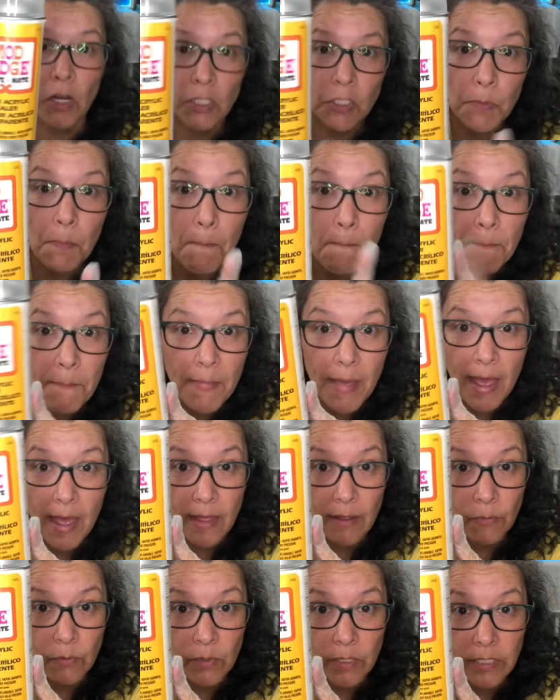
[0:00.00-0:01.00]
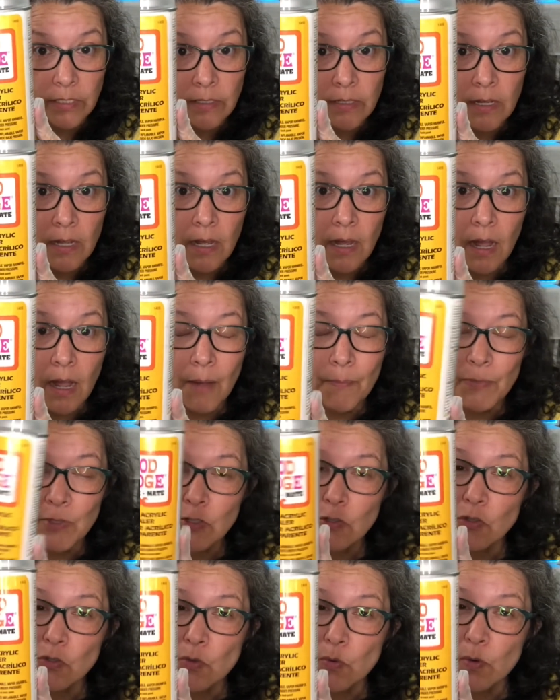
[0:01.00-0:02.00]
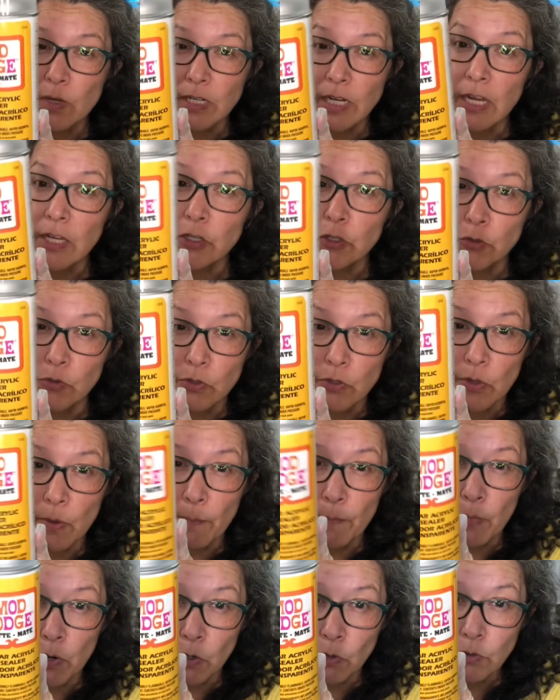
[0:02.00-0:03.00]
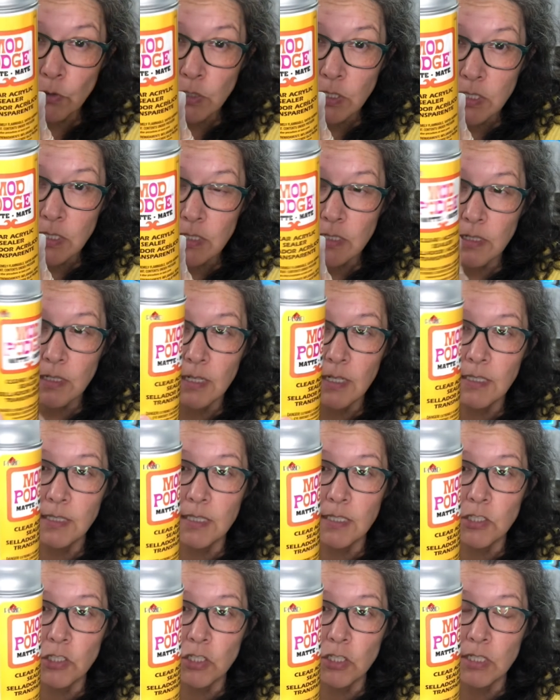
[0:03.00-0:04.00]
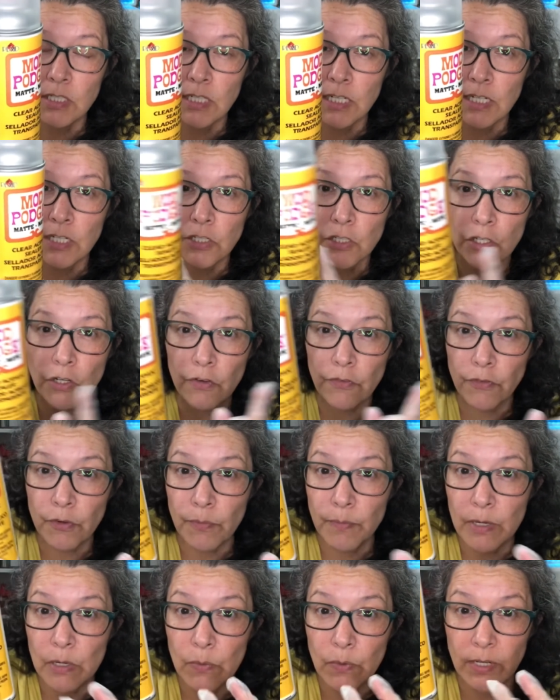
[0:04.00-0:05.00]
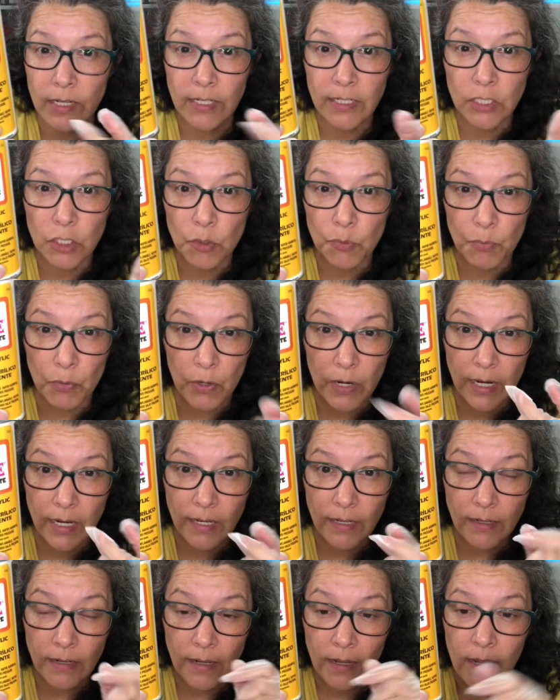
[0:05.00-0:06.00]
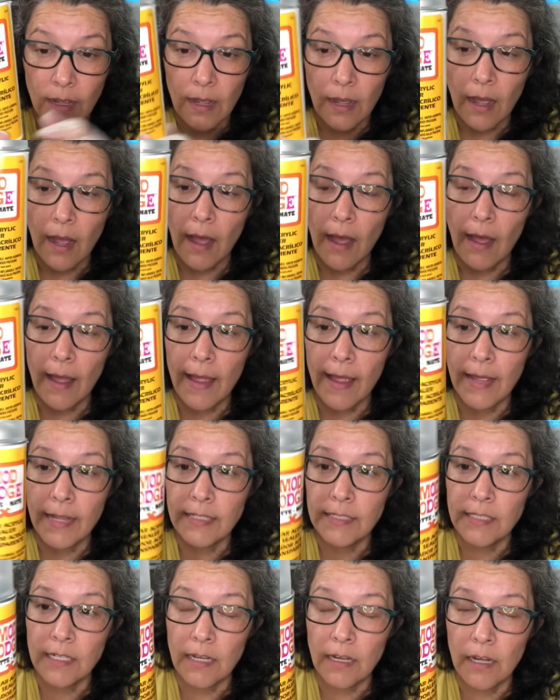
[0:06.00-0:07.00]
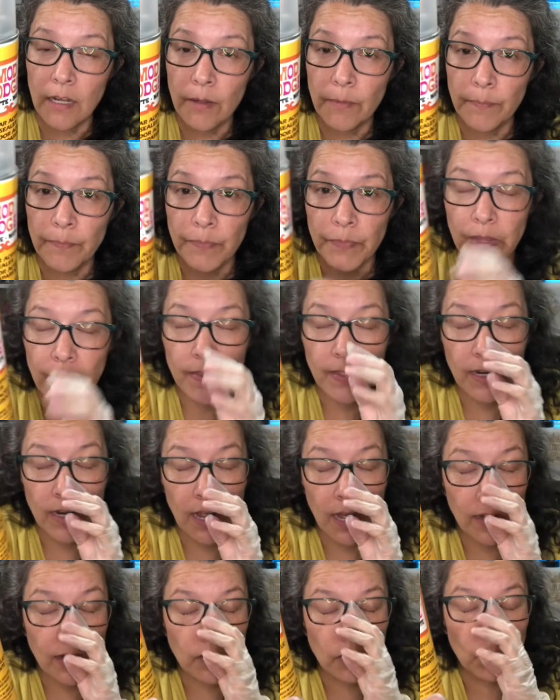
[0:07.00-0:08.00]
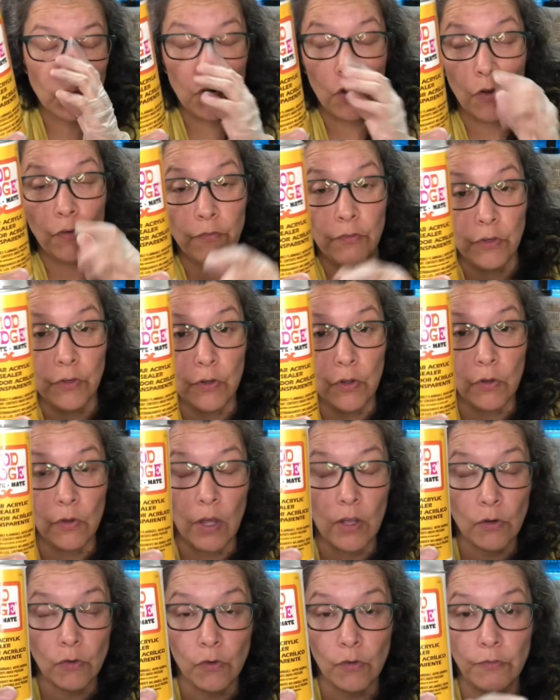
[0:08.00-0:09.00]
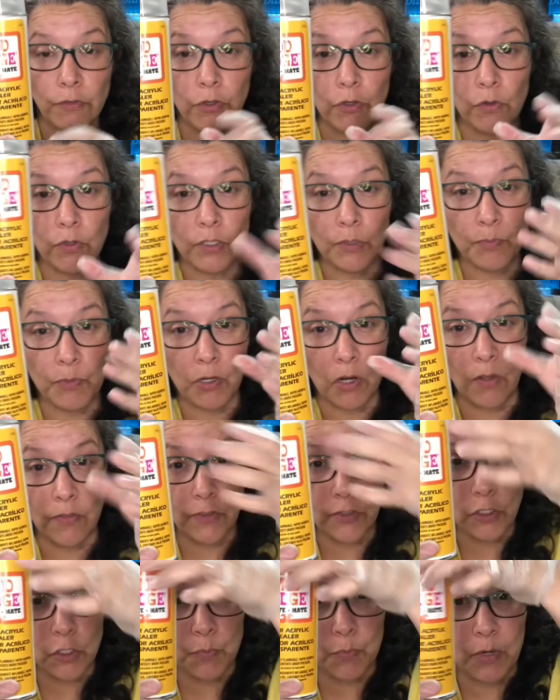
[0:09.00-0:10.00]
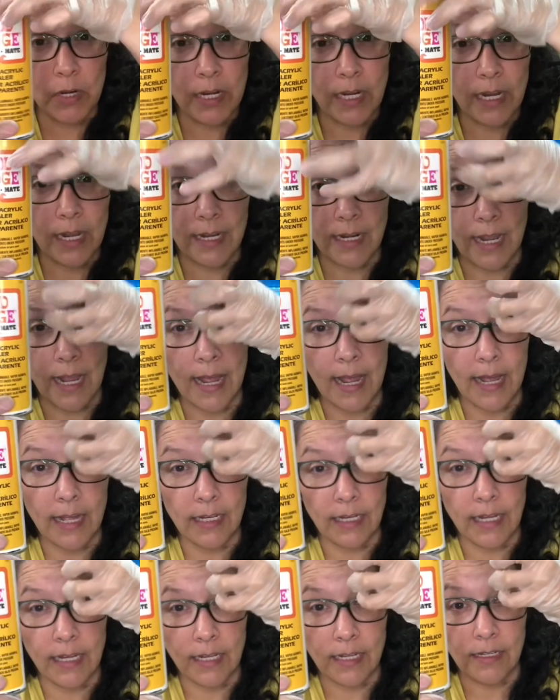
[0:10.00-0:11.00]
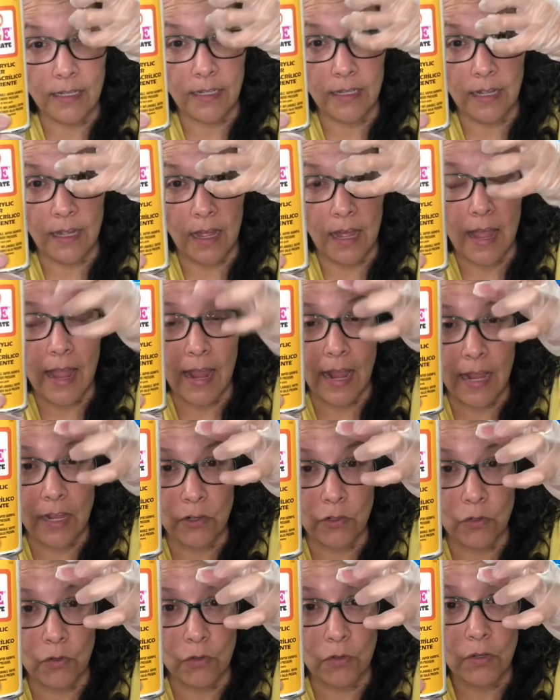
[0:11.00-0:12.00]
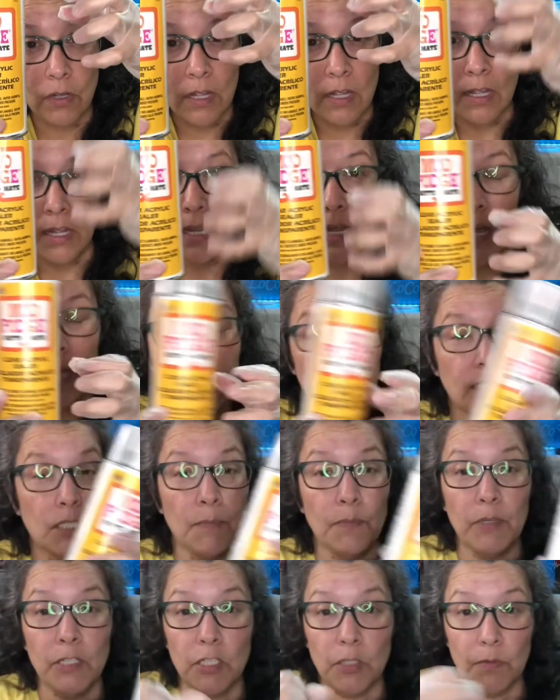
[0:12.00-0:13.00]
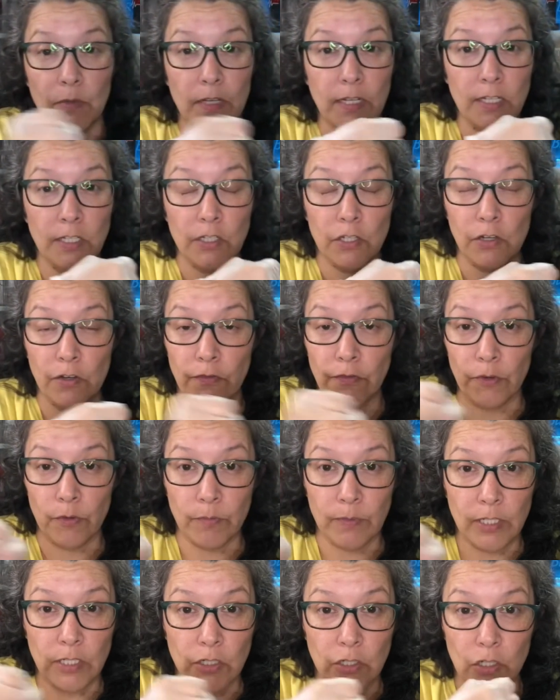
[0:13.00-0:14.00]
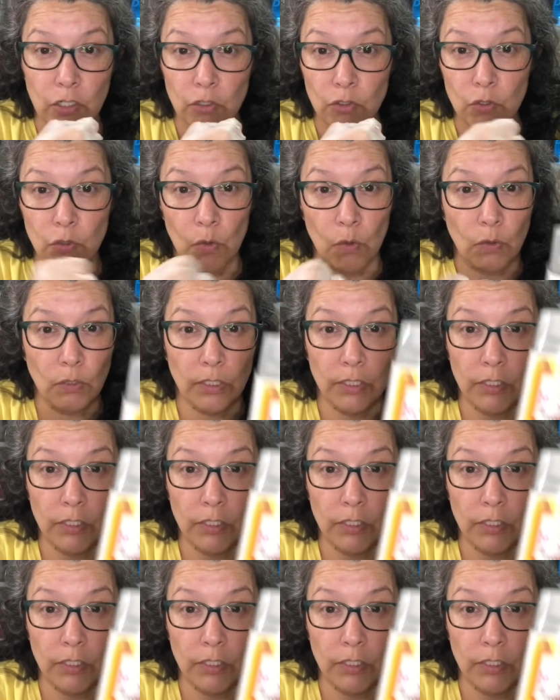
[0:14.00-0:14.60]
matte one. This is the one I use the most because it's just easier for me when I spray it. And then I don't know if you noticed, but on the spray can I had like a handle, and it's much easier for me to control it